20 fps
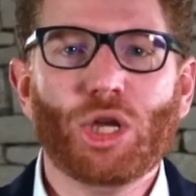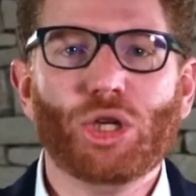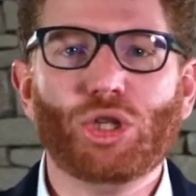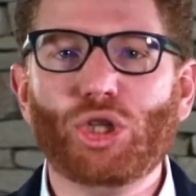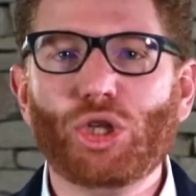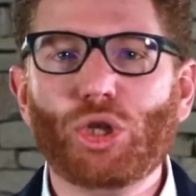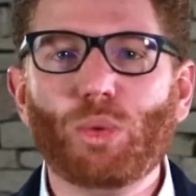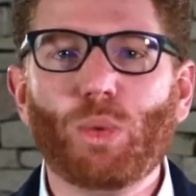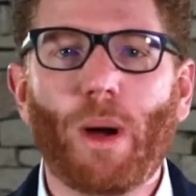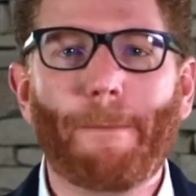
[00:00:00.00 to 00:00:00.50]

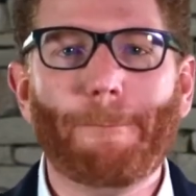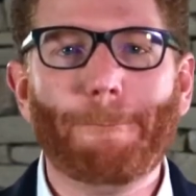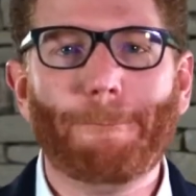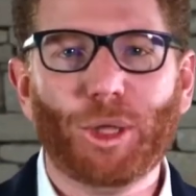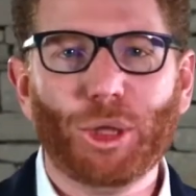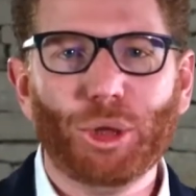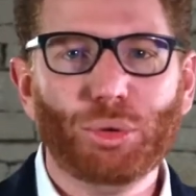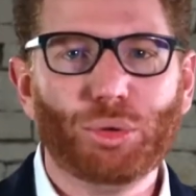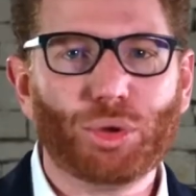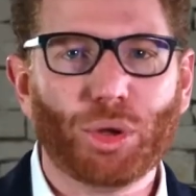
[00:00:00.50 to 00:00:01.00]
Do you want
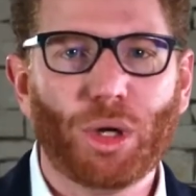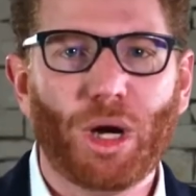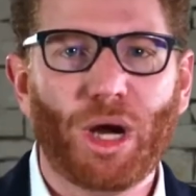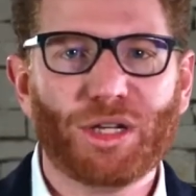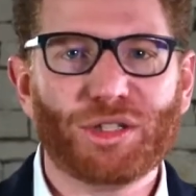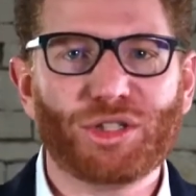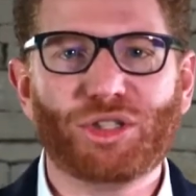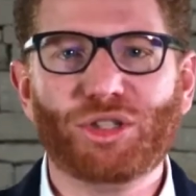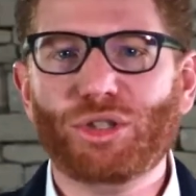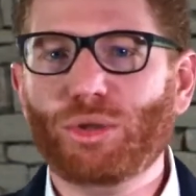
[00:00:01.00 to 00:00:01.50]
Blue
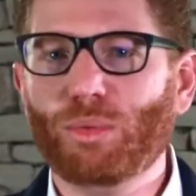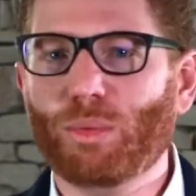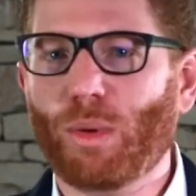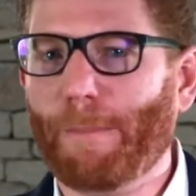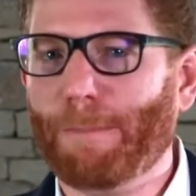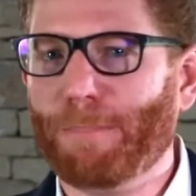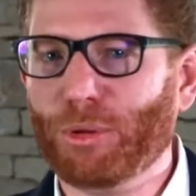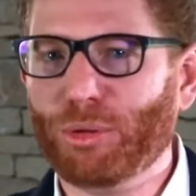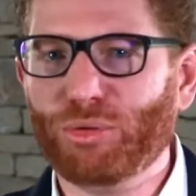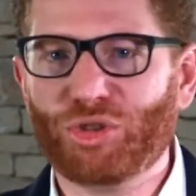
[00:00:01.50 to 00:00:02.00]
Cross? Do you
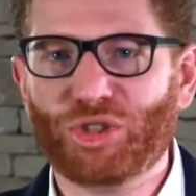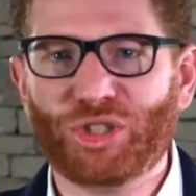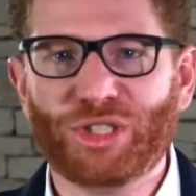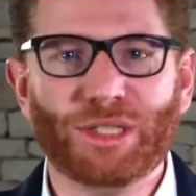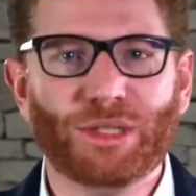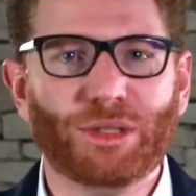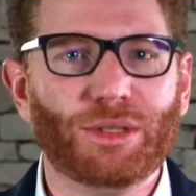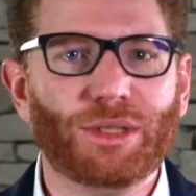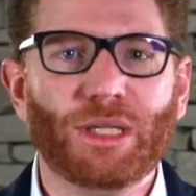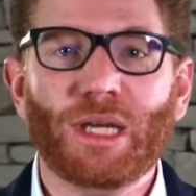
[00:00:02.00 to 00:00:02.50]
want Blue
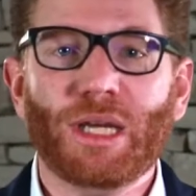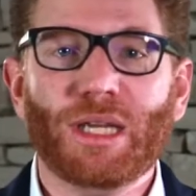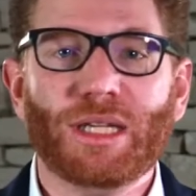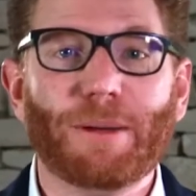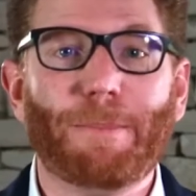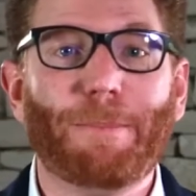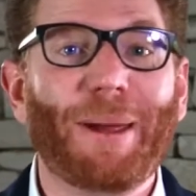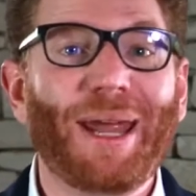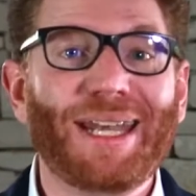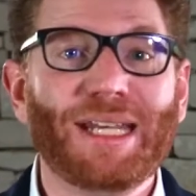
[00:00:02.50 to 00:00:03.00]
Shield?
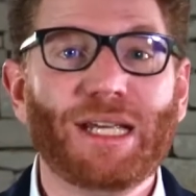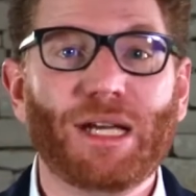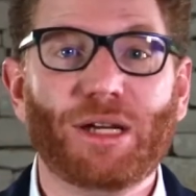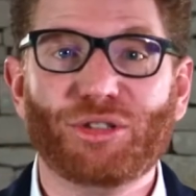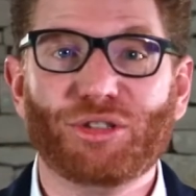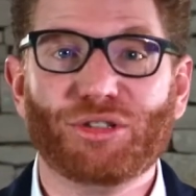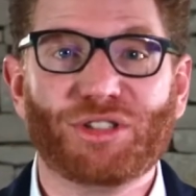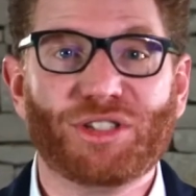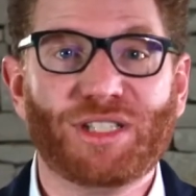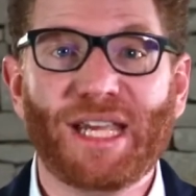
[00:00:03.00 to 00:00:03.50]
Depending on
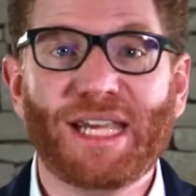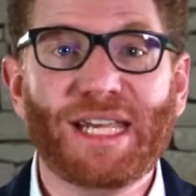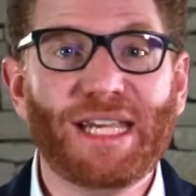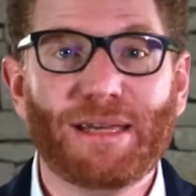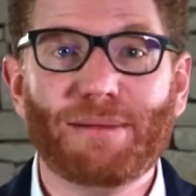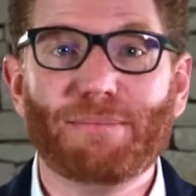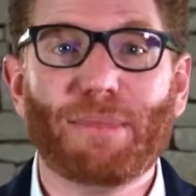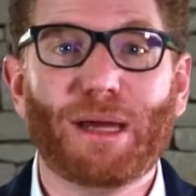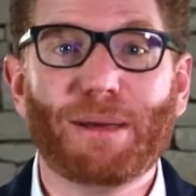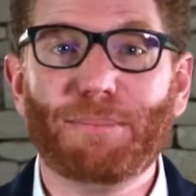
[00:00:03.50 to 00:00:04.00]
your state,
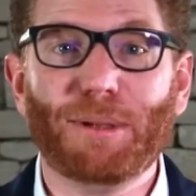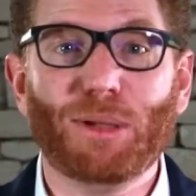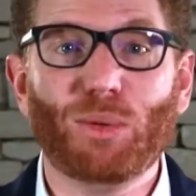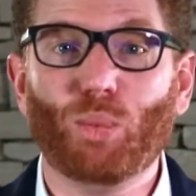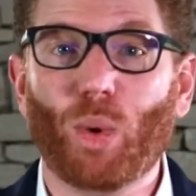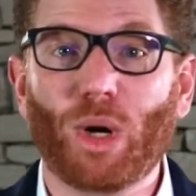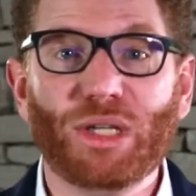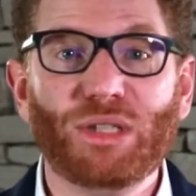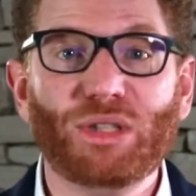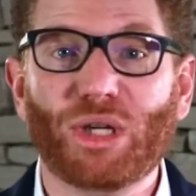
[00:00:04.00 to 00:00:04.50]
it might be
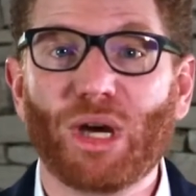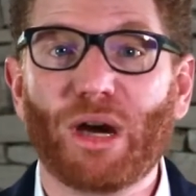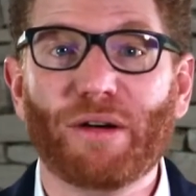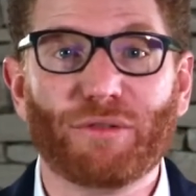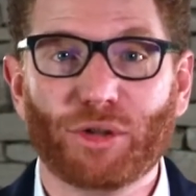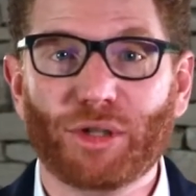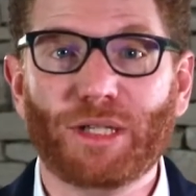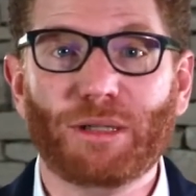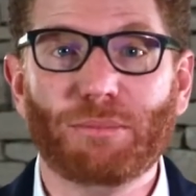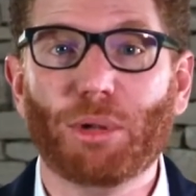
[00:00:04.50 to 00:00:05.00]
one
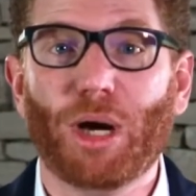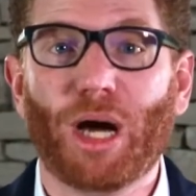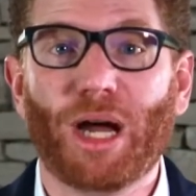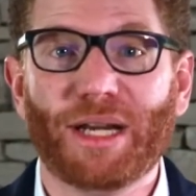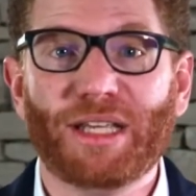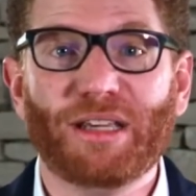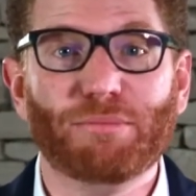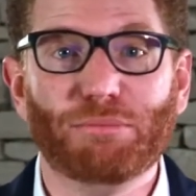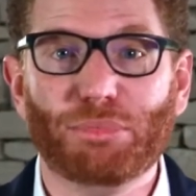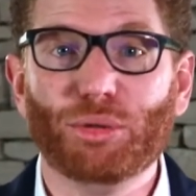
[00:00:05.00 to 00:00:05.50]
governing
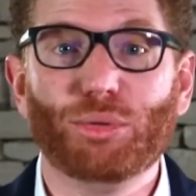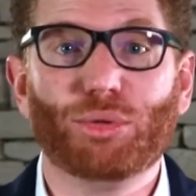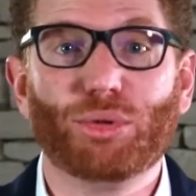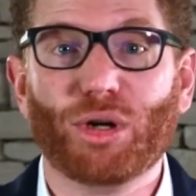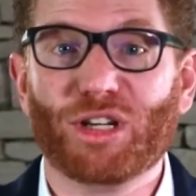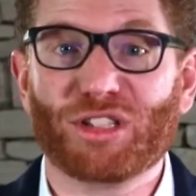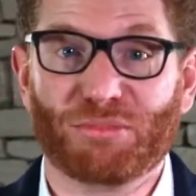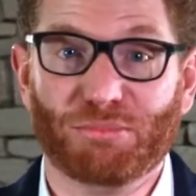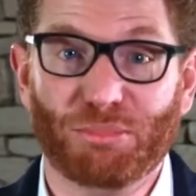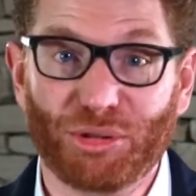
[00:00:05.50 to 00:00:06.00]
body, a Blue
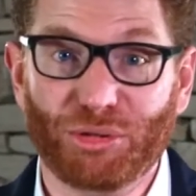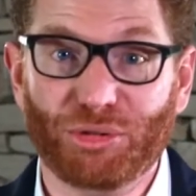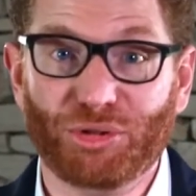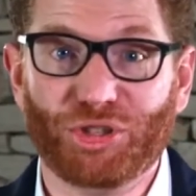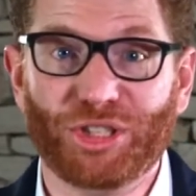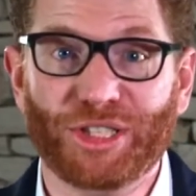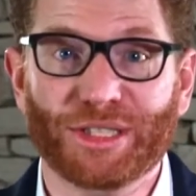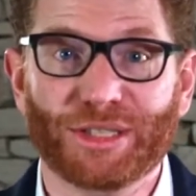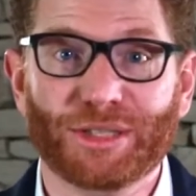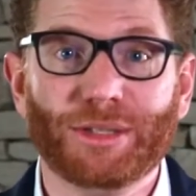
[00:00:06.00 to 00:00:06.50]
Cross Blue
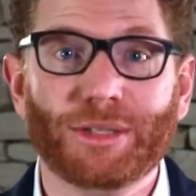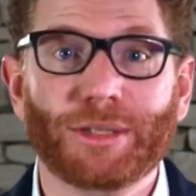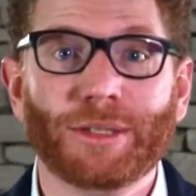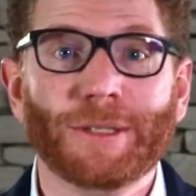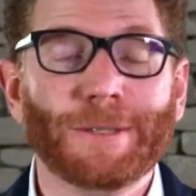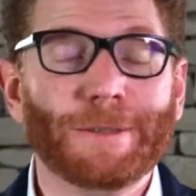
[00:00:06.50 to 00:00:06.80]
Shield.